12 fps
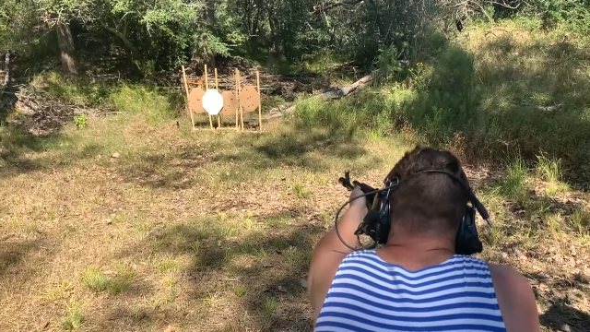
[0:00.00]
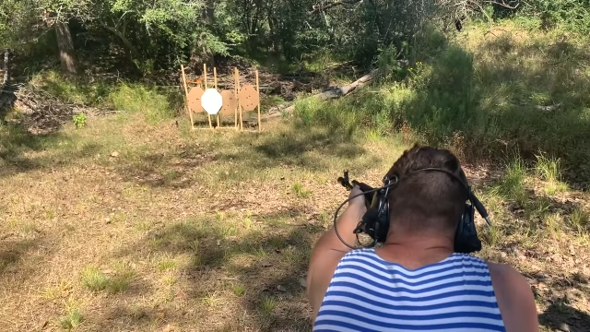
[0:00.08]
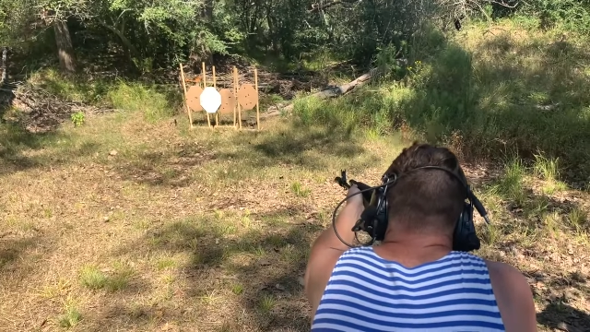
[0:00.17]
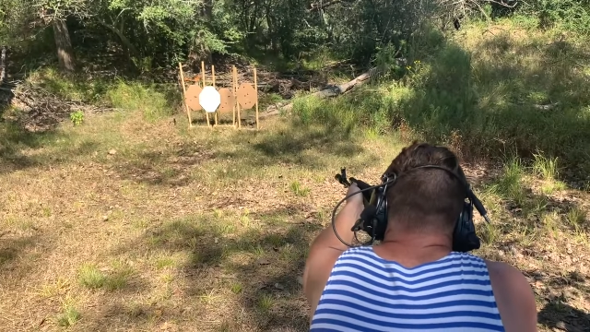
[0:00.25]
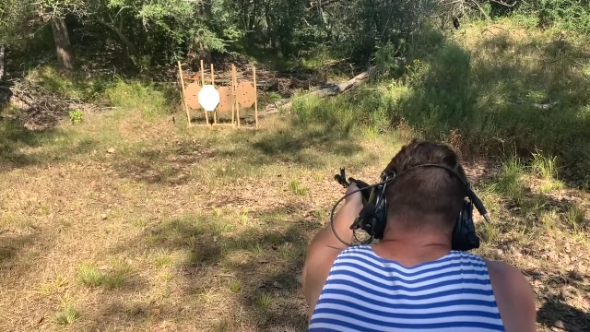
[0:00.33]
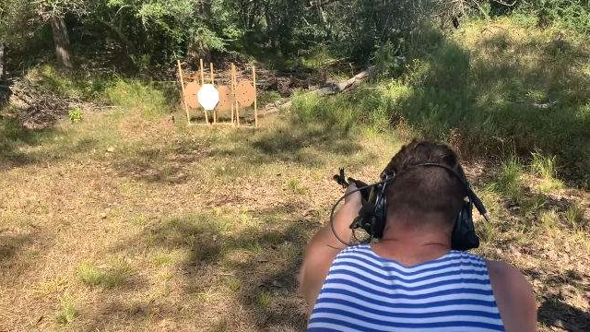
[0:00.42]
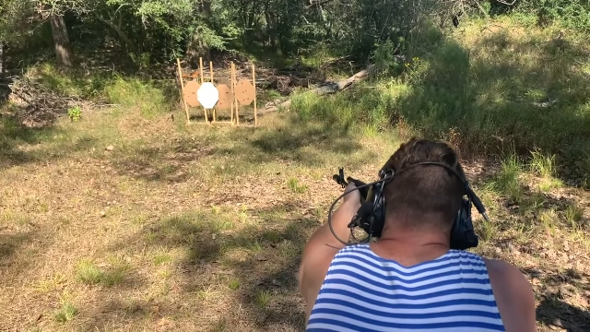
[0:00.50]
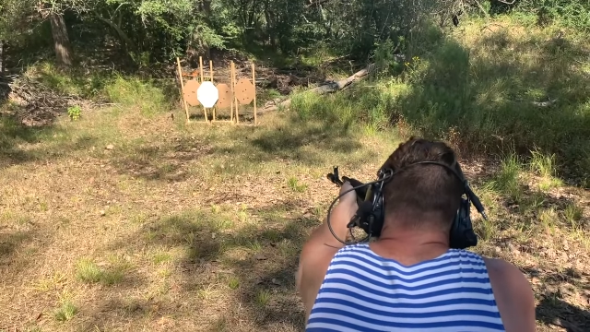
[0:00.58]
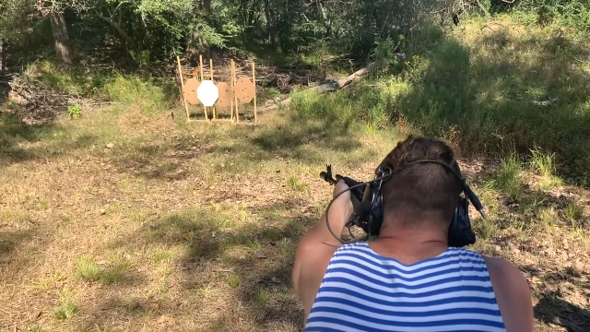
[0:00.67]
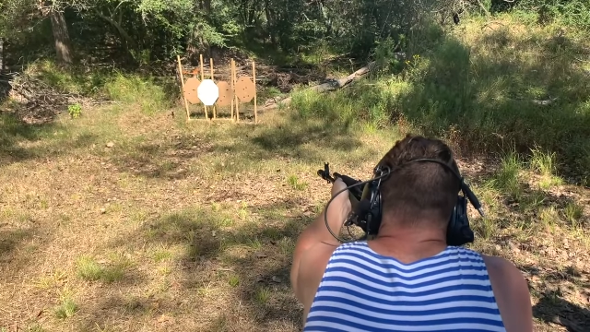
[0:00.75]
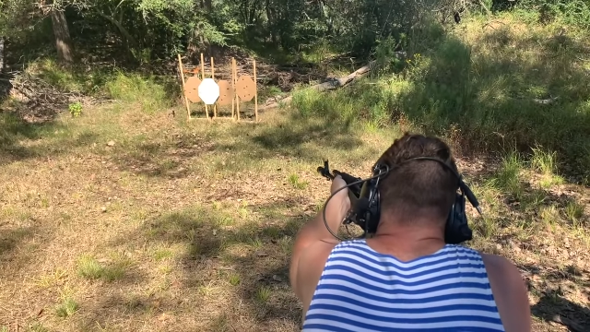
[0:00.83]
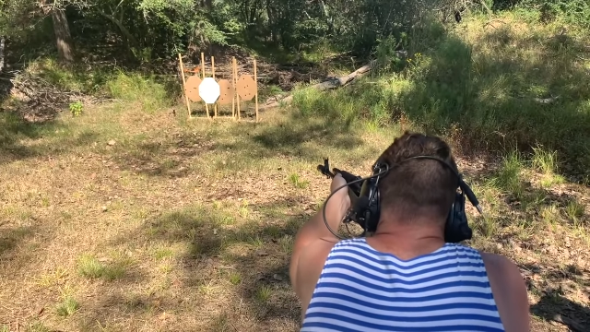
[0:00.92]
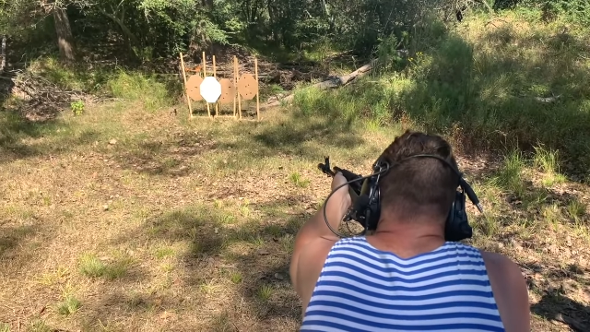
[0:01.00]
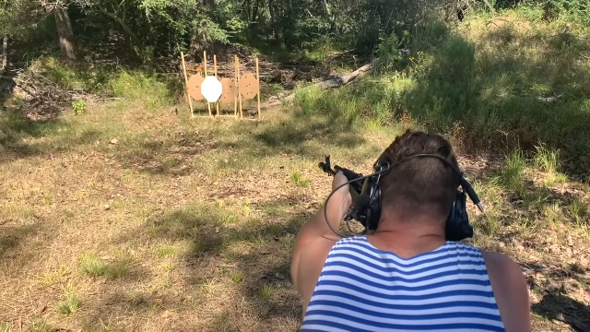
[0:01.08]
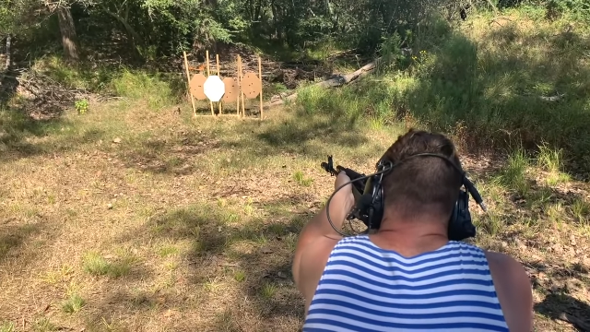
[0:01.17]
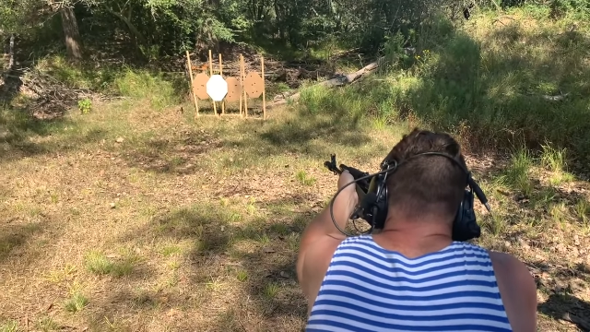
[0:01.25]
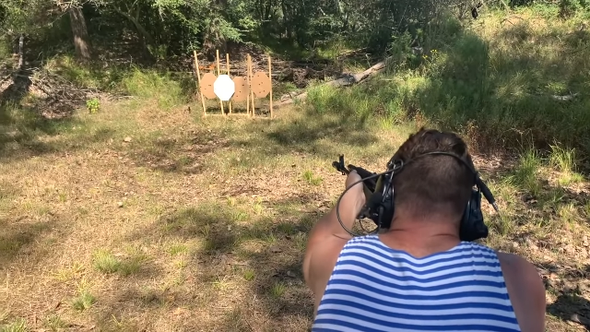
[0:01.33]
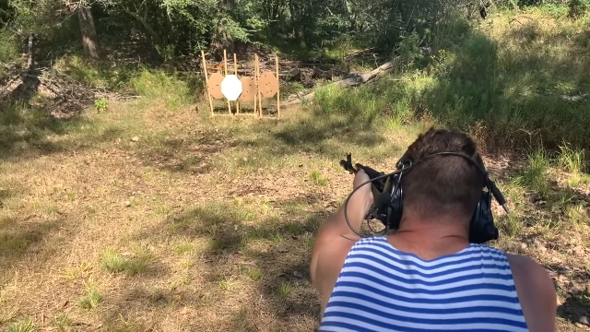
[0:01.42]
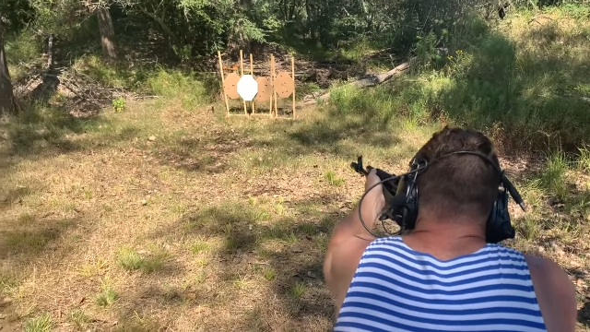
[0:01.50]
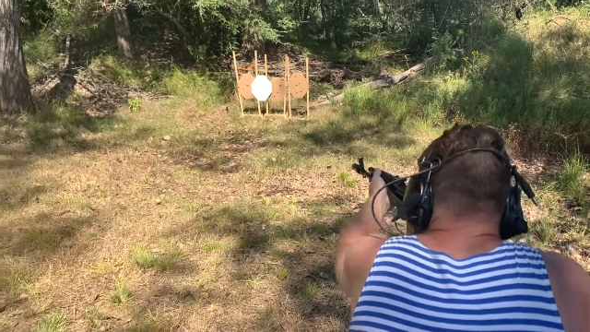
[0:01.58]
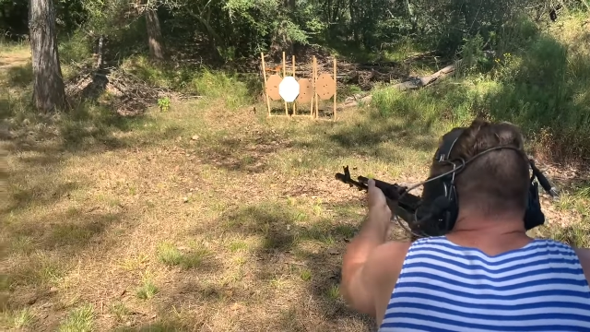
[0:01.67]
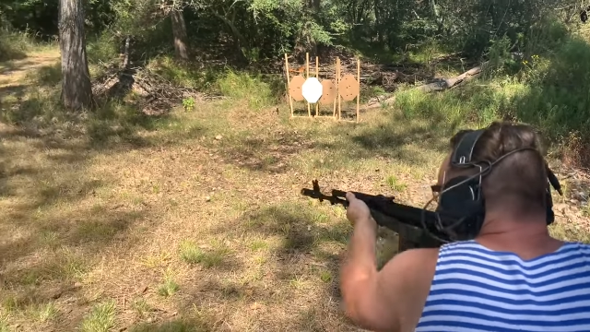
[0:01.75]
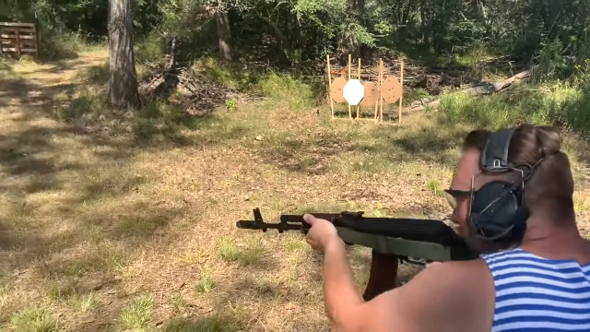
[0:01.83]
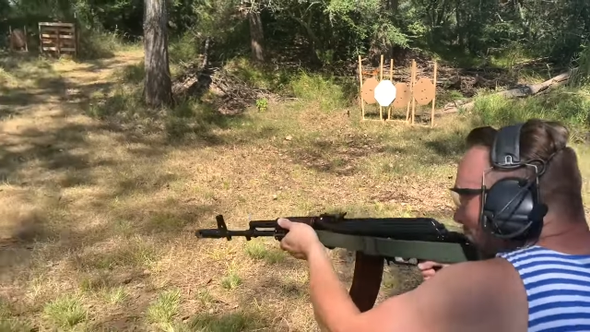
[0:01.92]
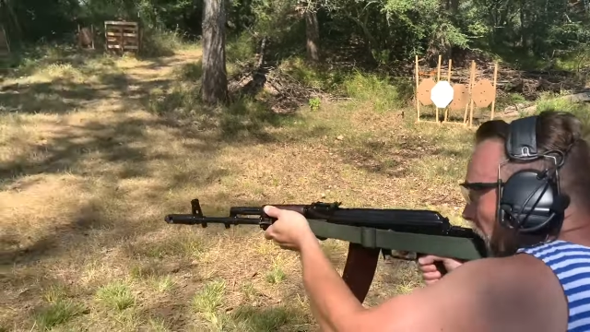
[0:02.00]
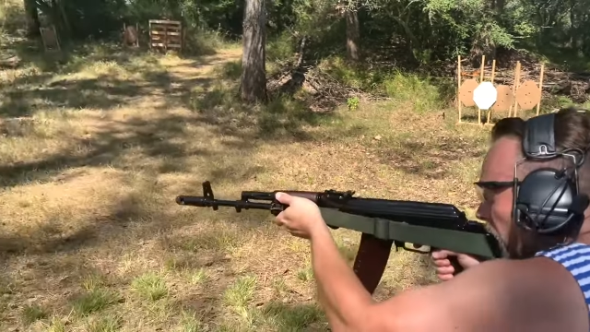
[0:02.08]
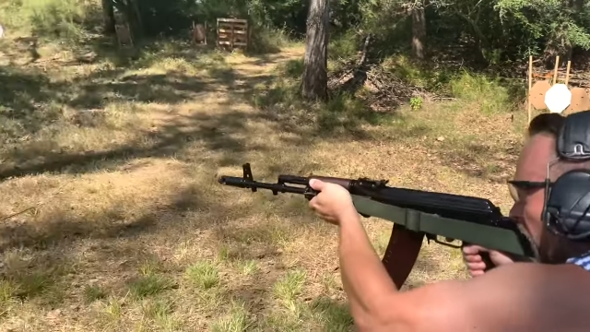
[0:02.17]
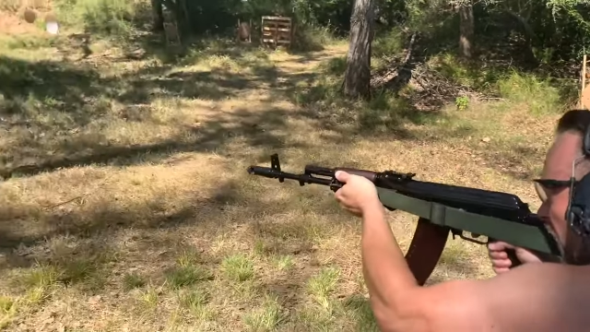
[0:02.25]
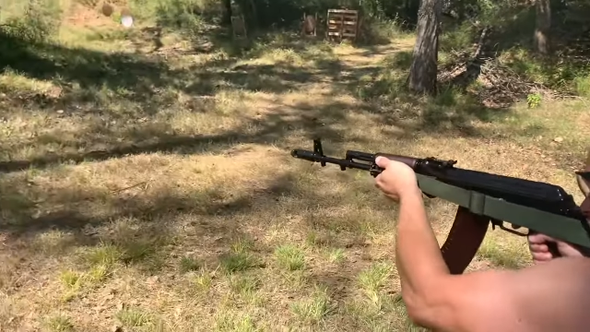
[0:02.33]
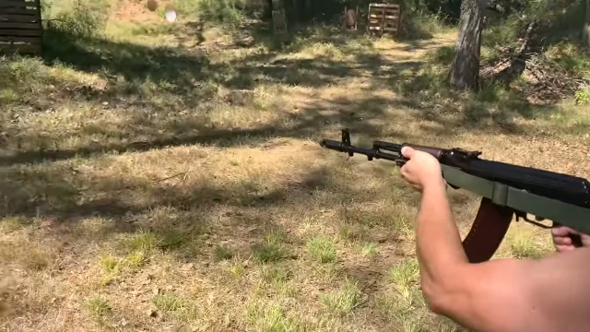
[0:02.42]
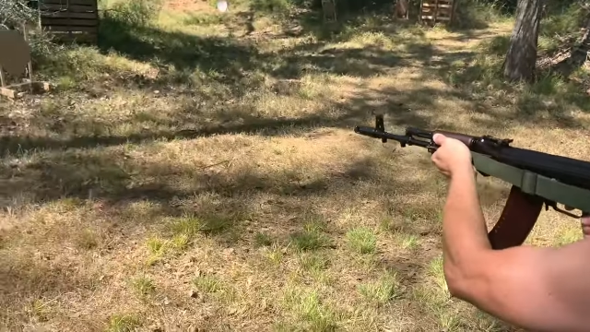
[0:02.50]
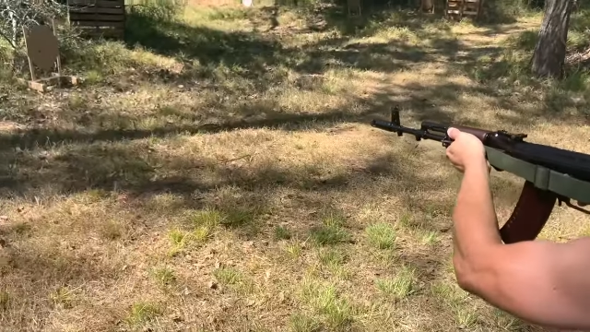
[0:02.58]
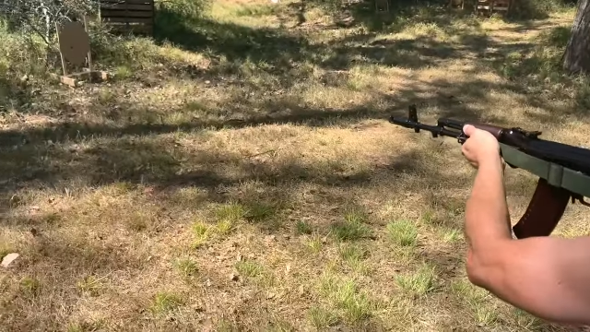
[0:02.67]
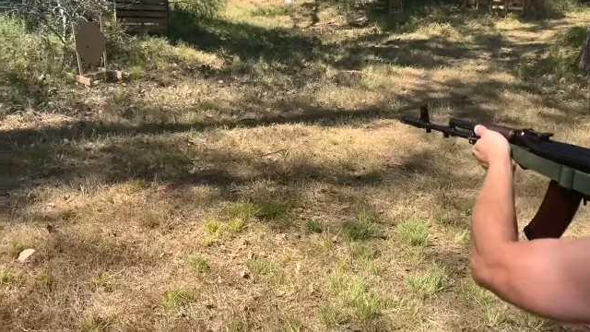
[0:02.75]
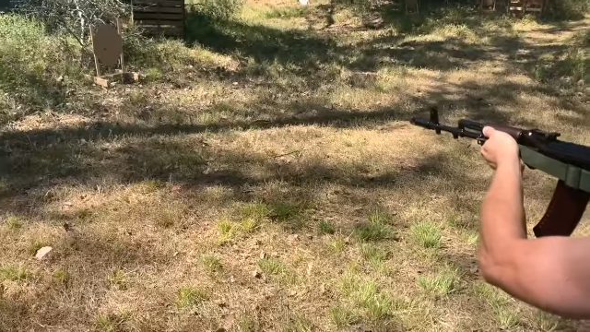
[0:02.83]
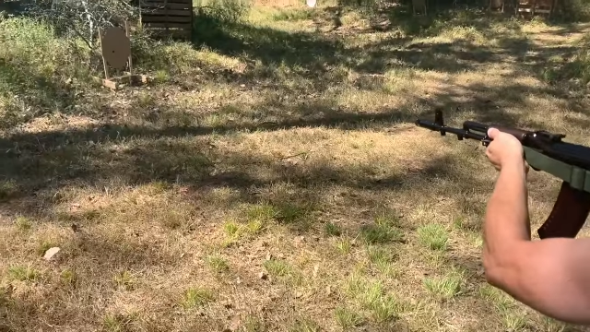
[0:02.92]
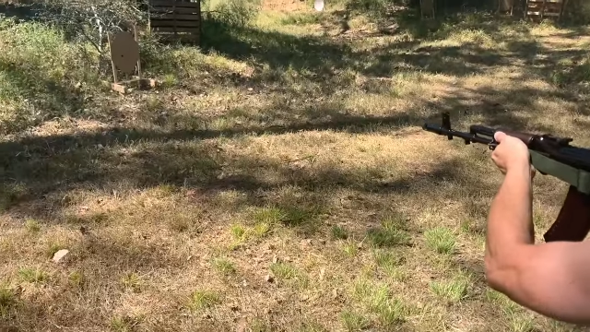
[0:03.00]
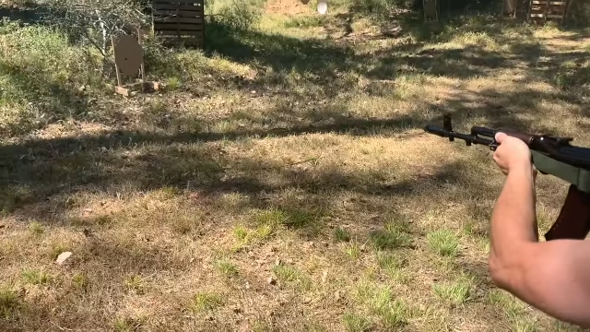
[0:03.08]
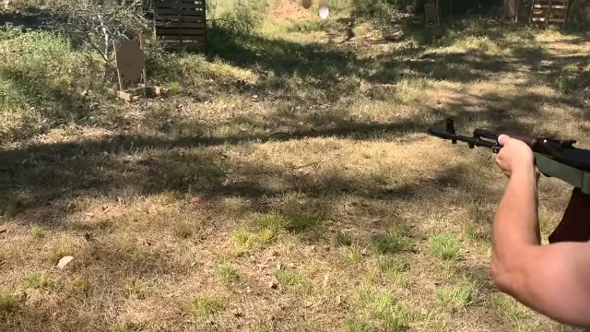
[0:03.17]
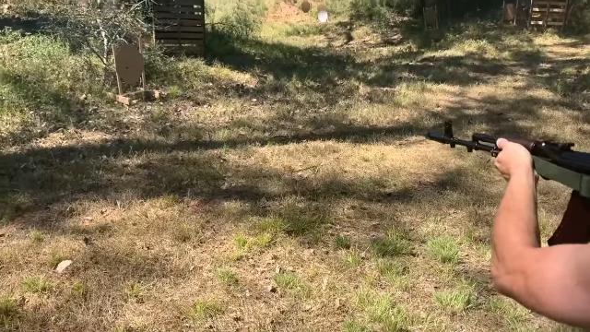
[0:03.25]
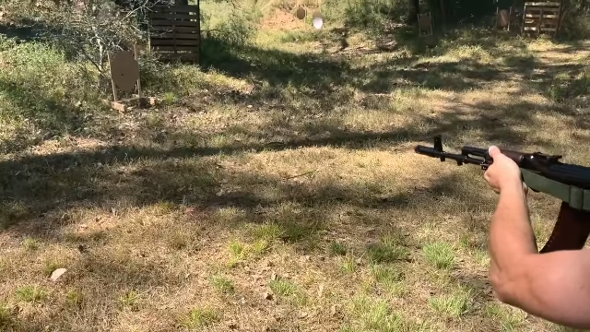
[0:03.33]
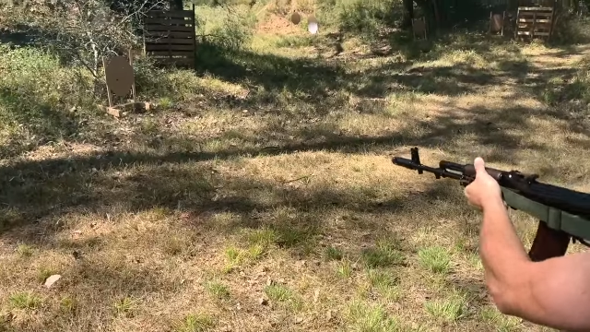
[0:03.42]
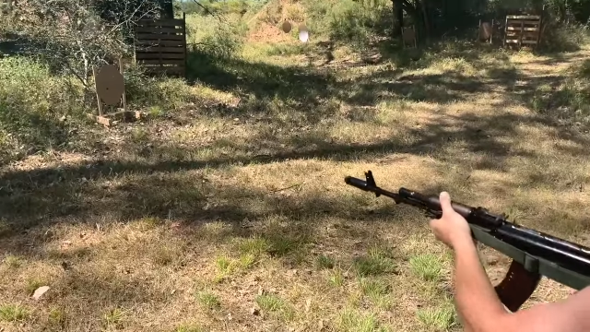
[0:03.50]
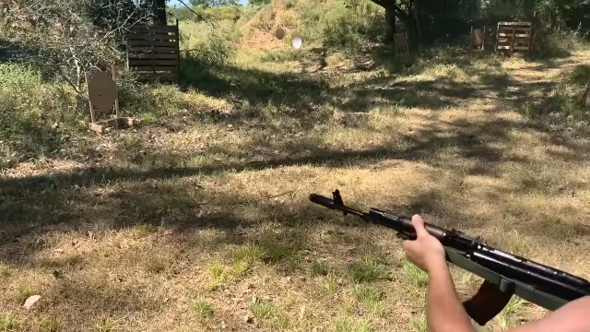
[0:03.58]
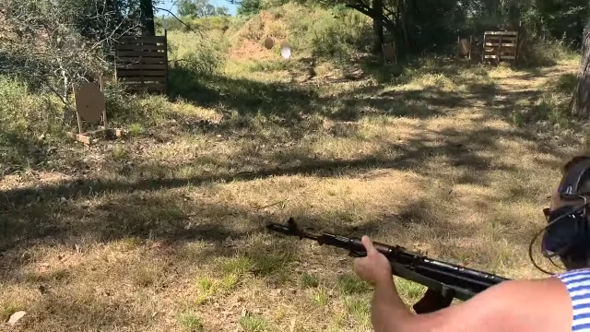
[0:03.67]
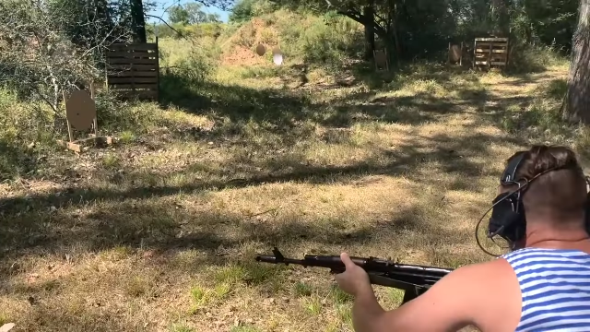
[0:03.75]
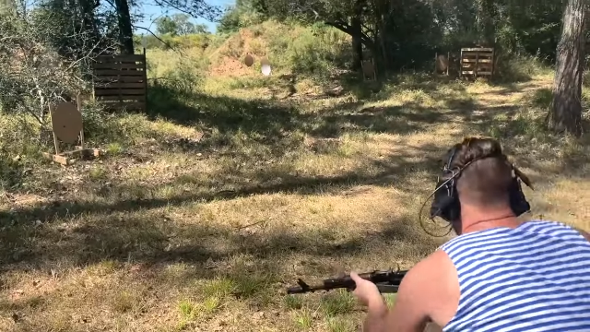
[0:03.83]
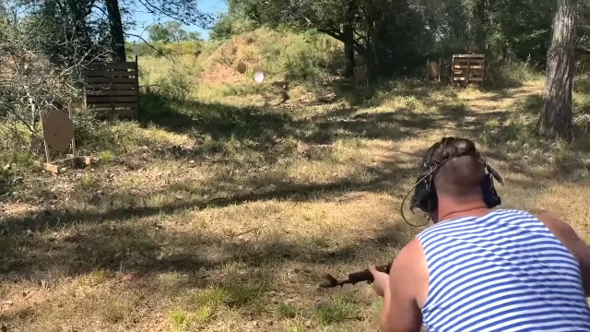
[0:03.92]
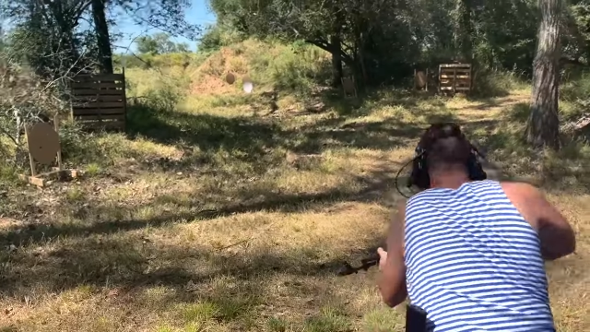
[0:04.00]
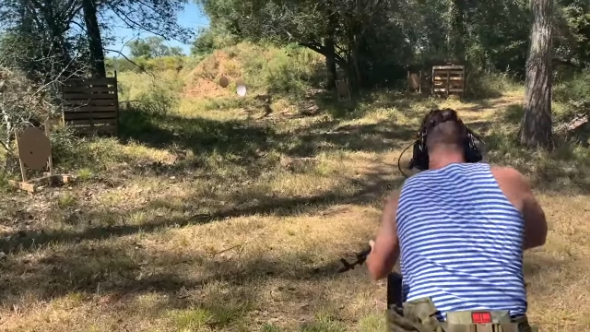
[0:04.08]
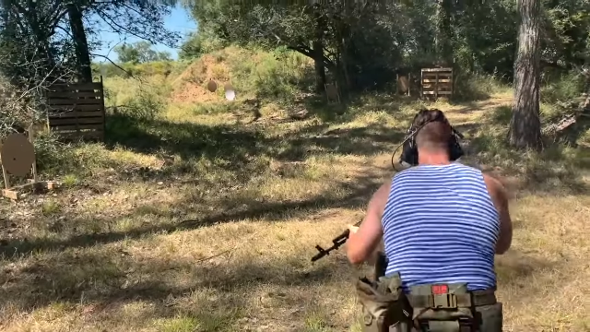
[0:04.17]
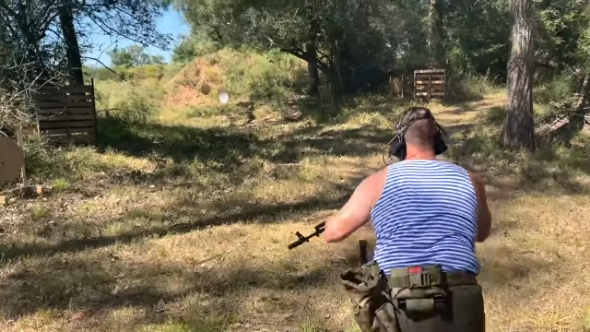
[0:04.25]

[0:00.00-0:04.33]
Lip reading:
Nobody's mouth can be seen.